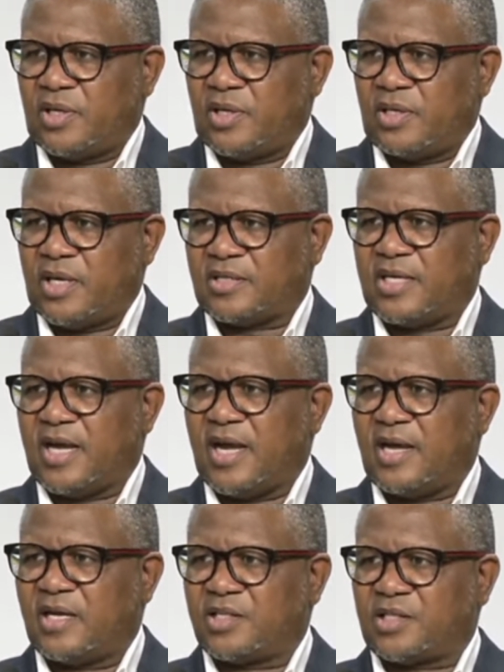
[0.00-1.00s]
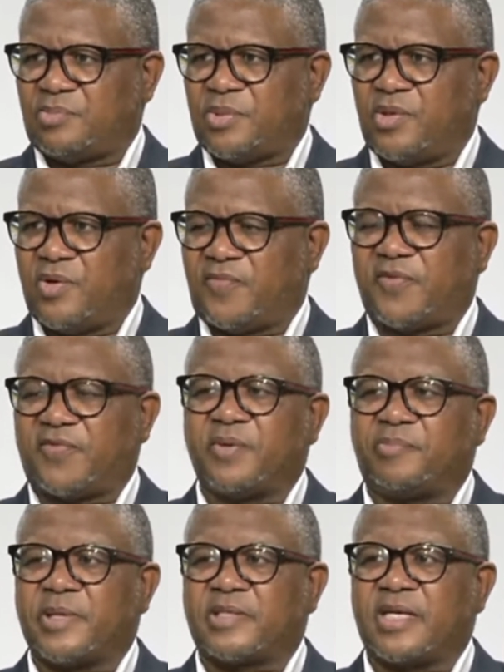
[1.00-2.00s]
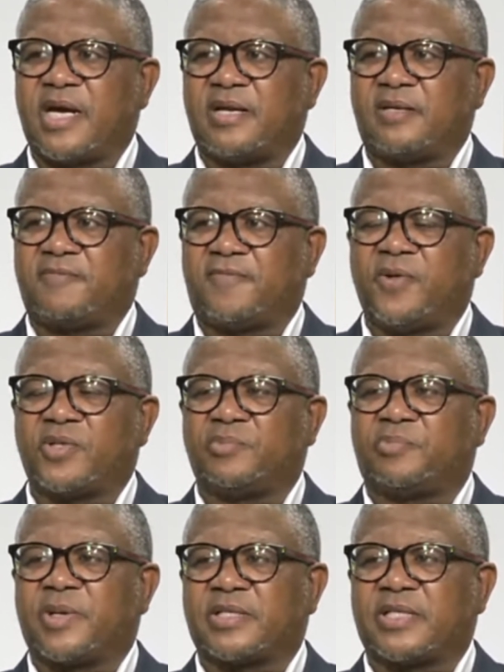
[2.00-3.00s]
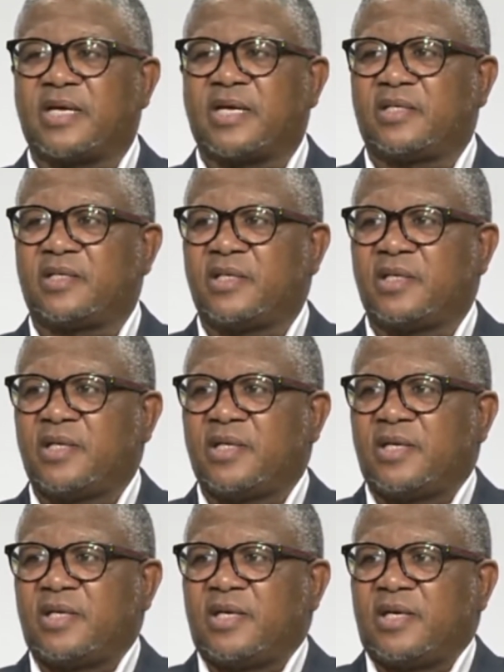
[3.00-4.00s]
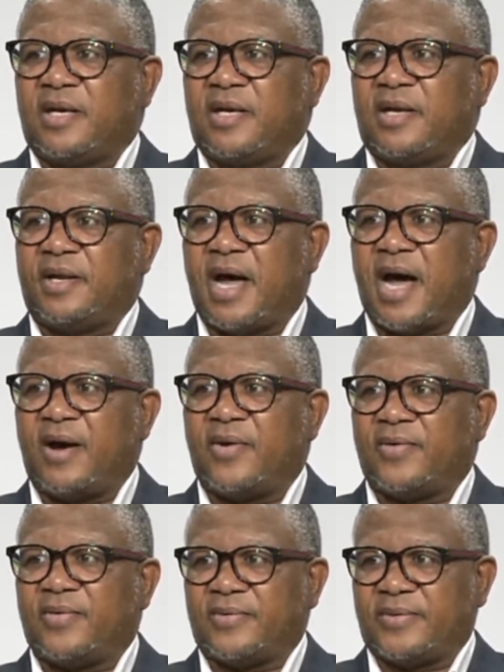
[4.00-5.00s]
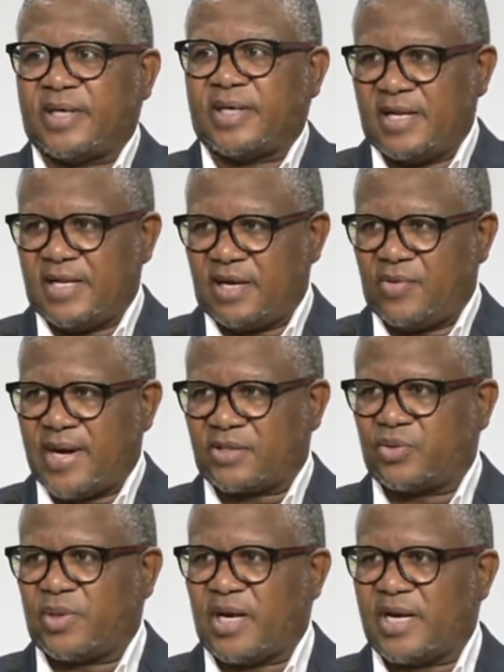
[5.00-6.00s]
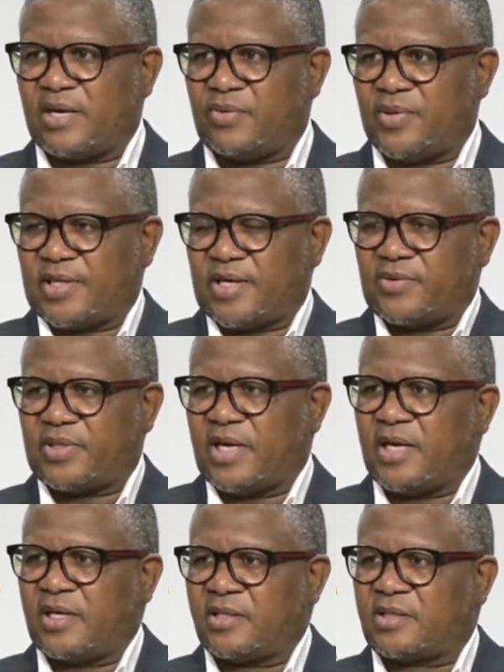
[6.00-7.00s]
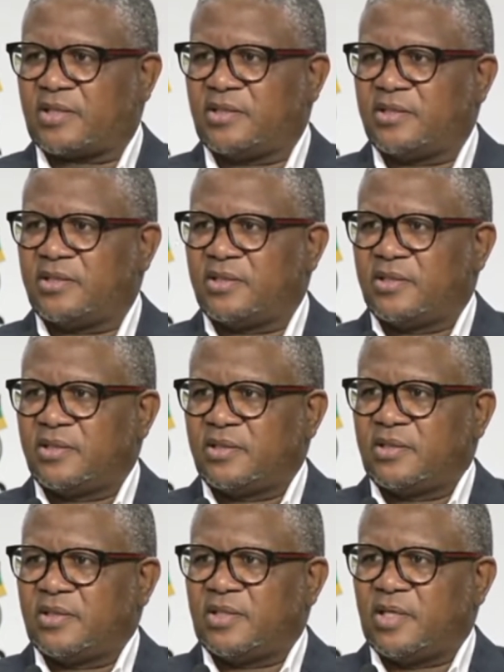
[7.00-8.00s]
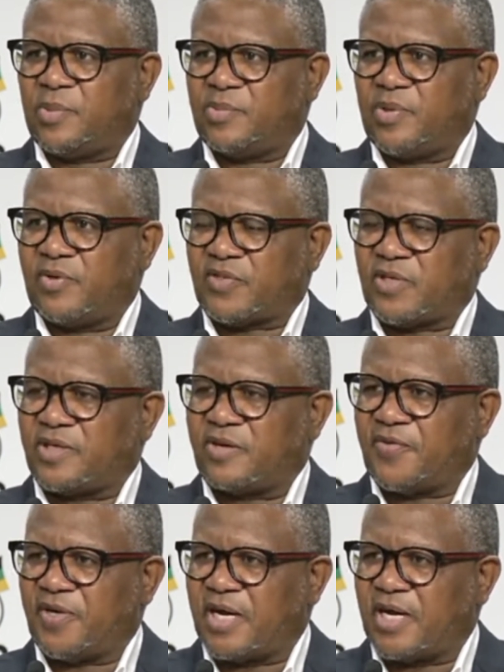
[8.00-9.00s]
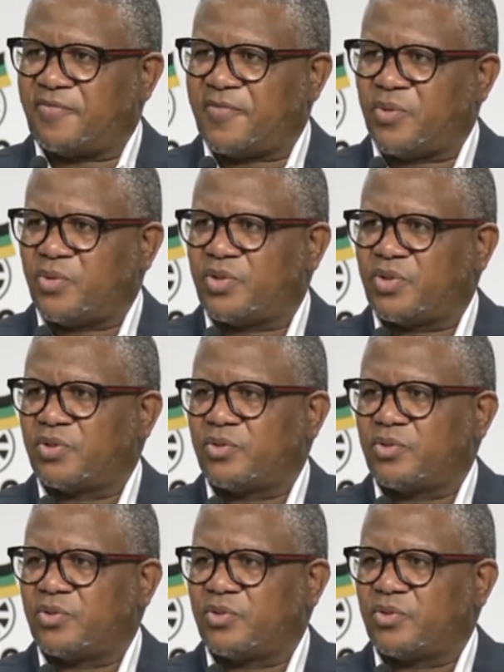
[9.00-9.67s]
Yes, the ANC below 50%, 40%. Now, can they work together without the ANC? The people of South Africa refused